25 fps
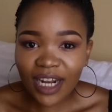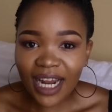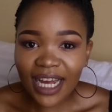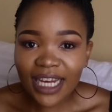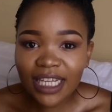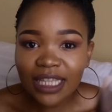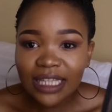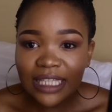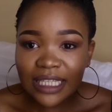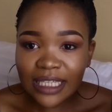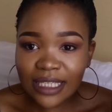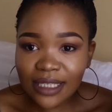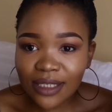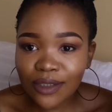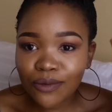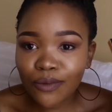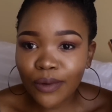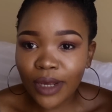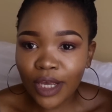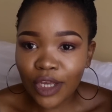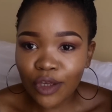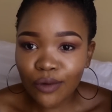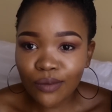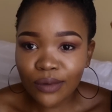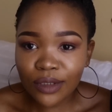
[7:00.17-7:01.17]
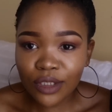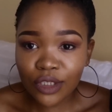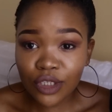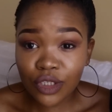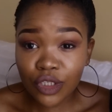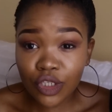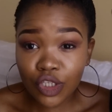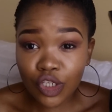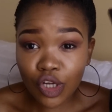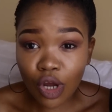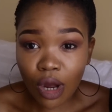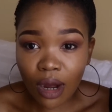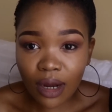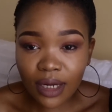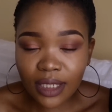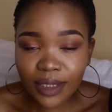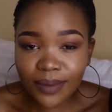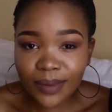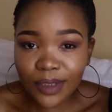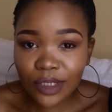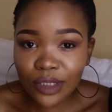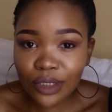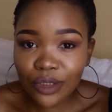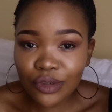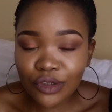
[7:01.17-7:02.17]
like this is where you would start
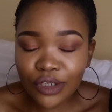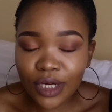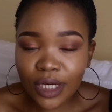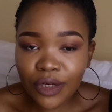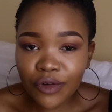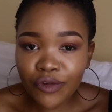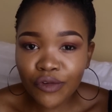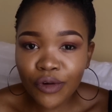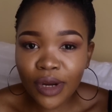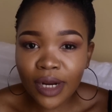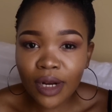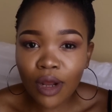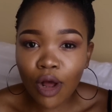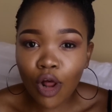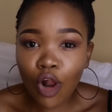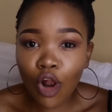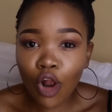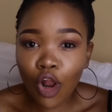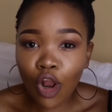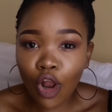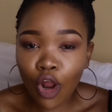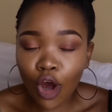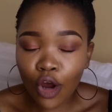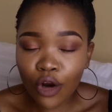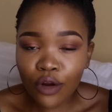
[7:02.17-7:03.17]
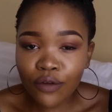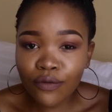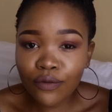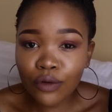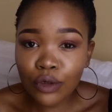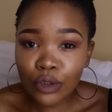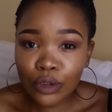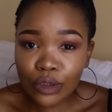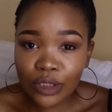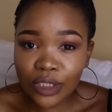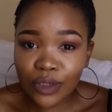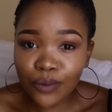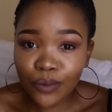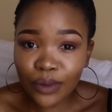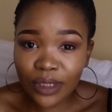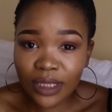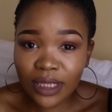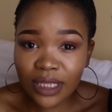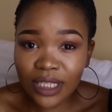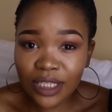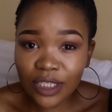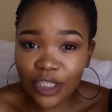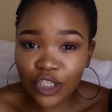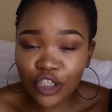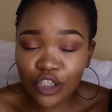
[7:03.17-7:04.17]
because you can create a lot of looks with
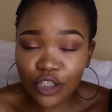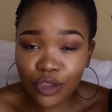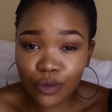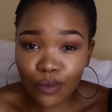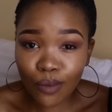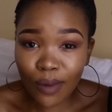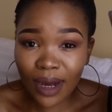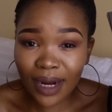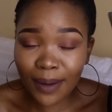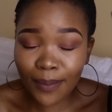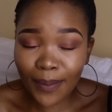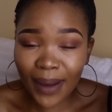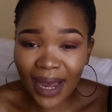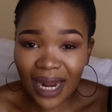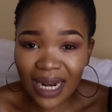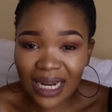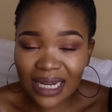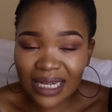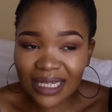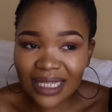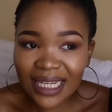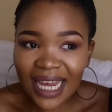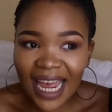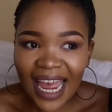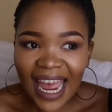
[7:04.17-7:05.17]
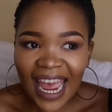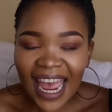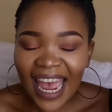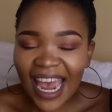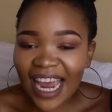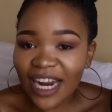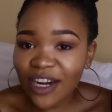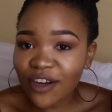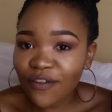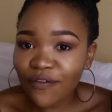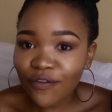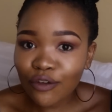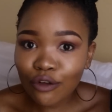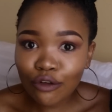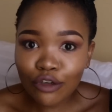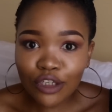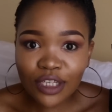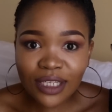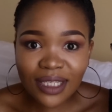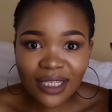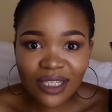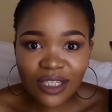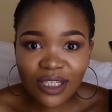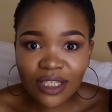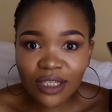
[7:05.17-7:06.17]
this just one palette. And if you're
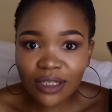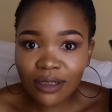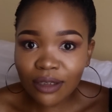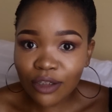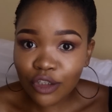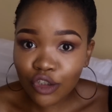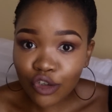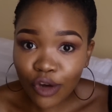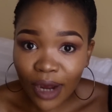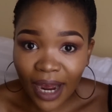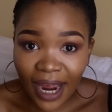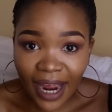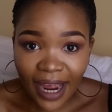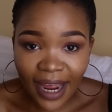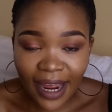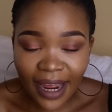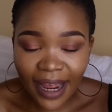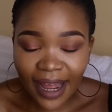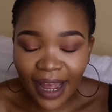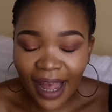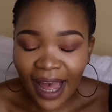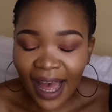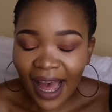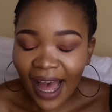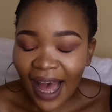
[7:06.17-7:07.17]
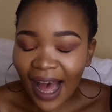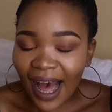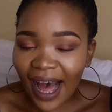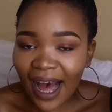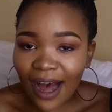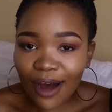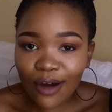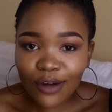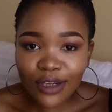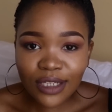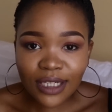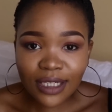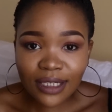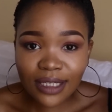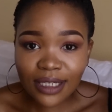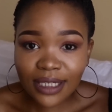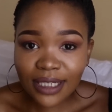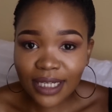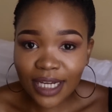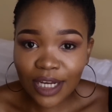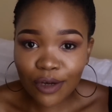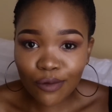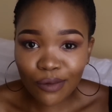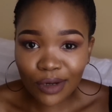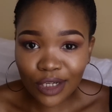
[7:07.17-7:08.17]
just still trying out and
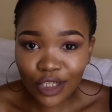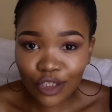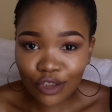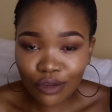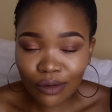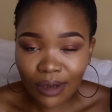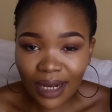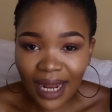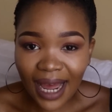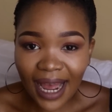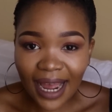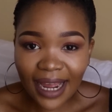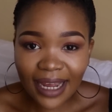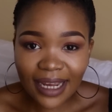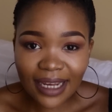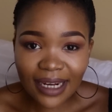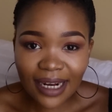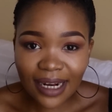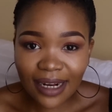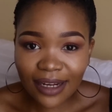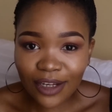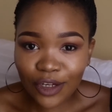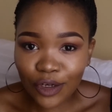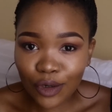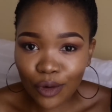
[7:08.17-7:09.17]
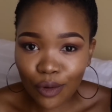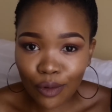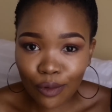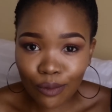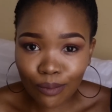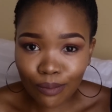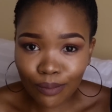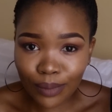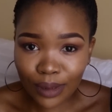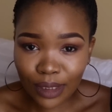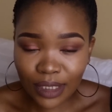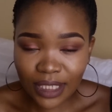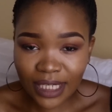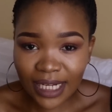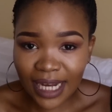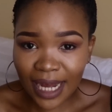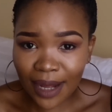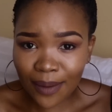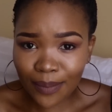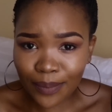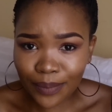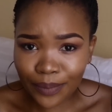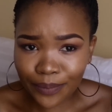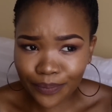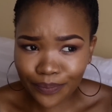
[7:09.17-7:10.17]
seeing what you like and, you know, building up